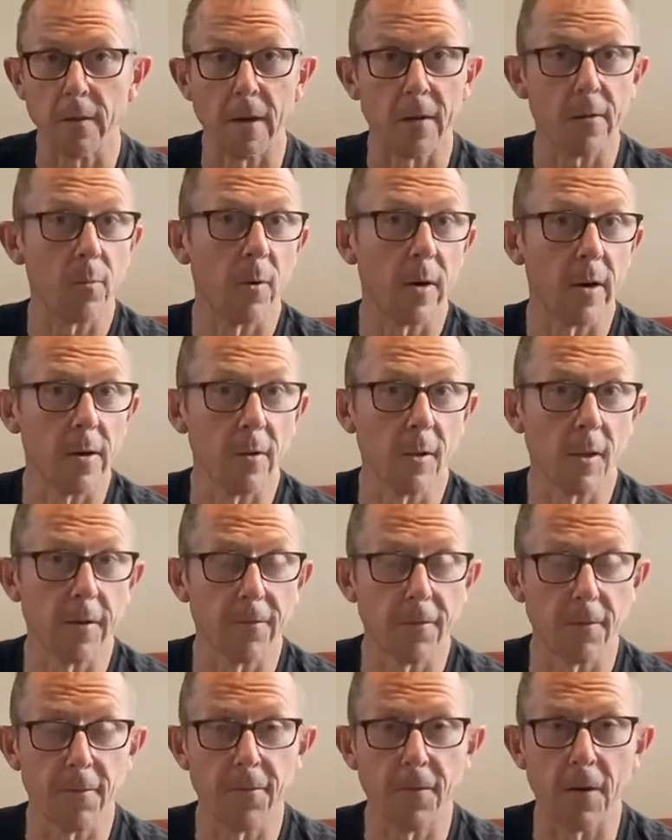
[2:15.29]
And that's why you'll
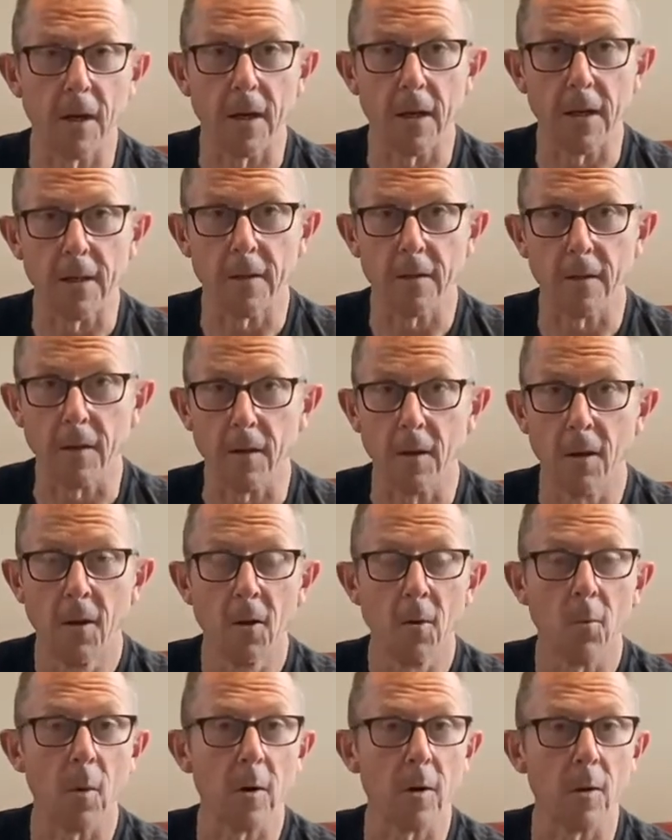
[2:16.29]
often find that
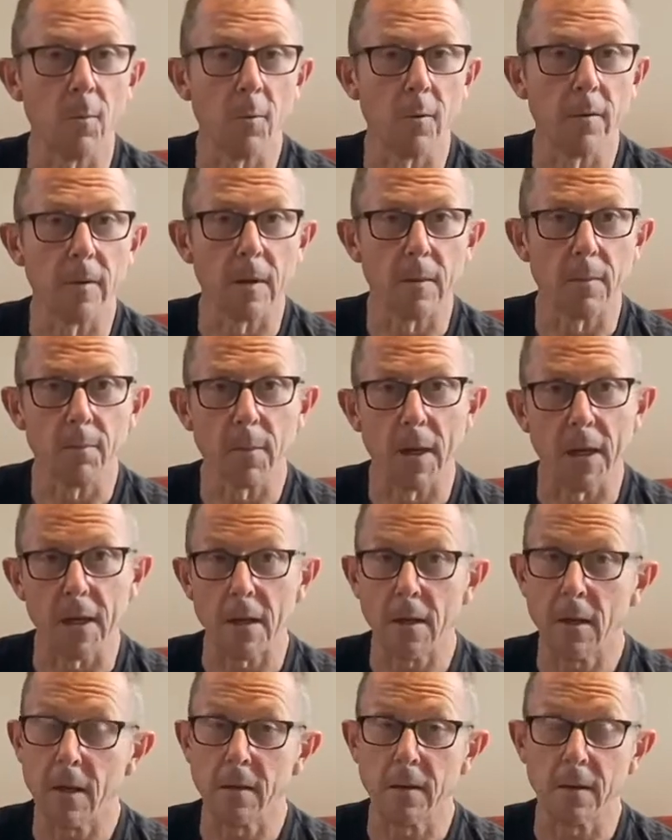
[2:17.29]
when you're moving
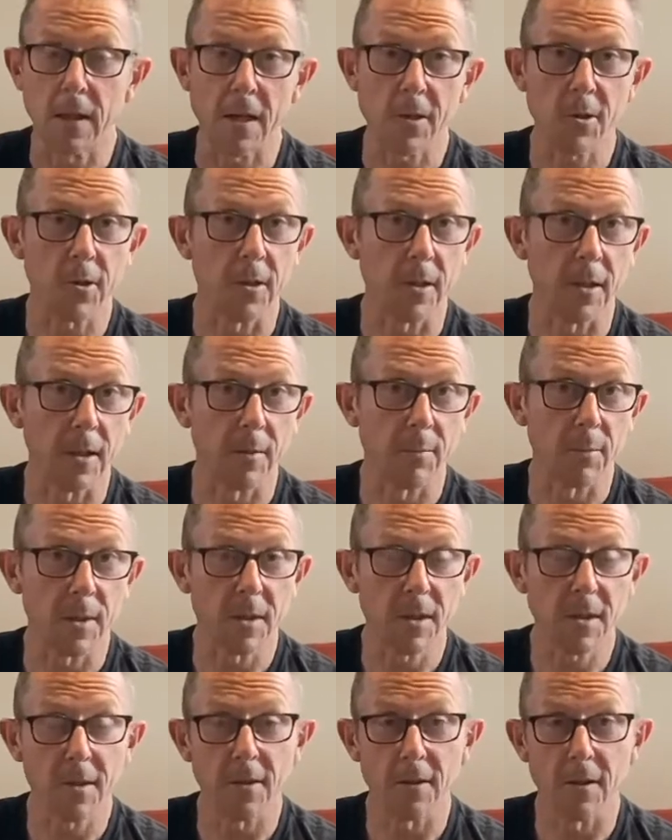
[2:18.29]
money internationally in
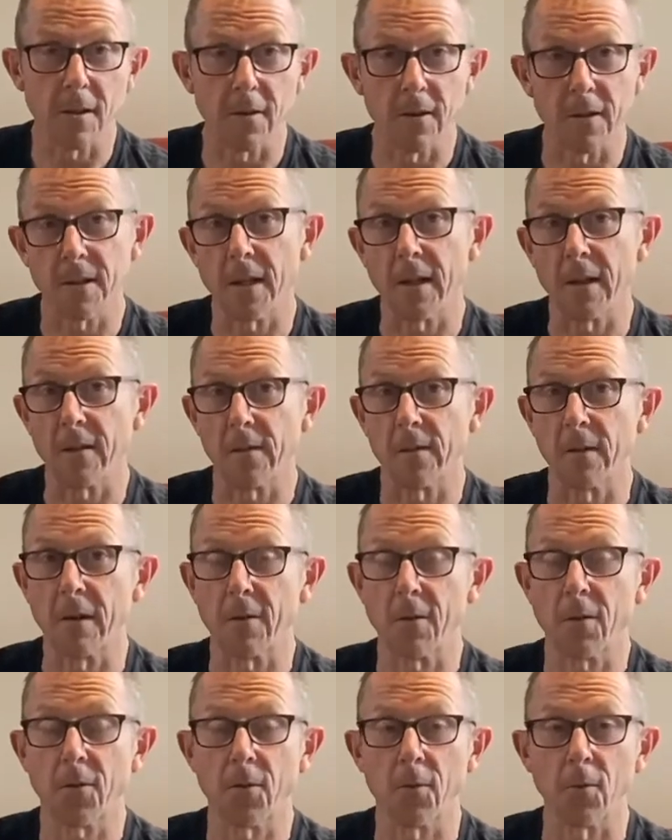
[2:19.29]
particular, it takes
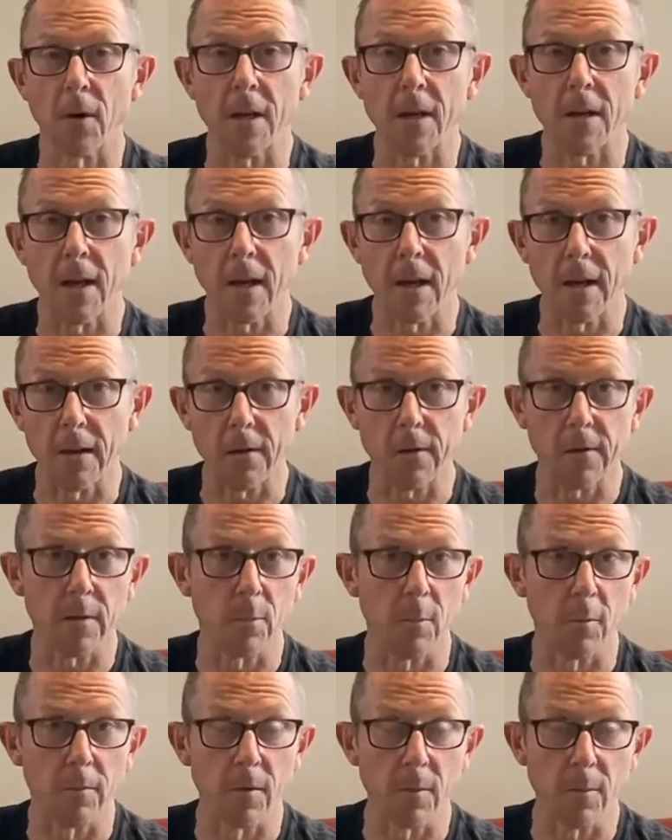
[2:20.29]
like 3 days
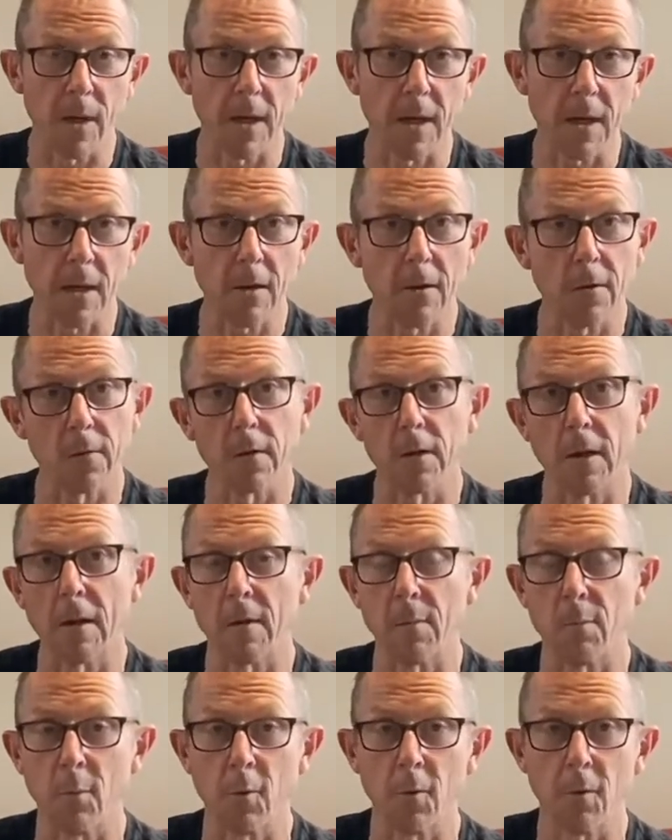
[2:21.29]
to move the money because it
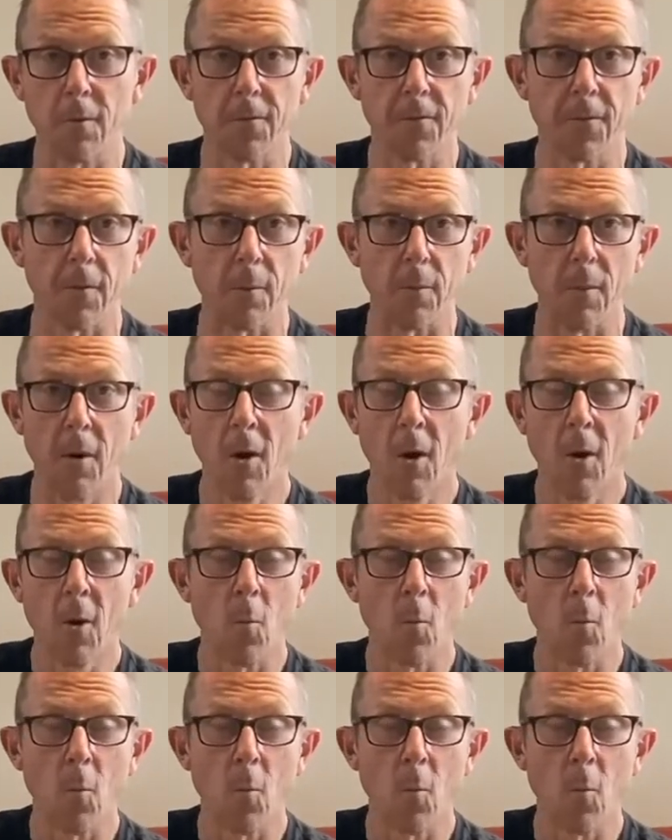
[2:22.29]
gets moved from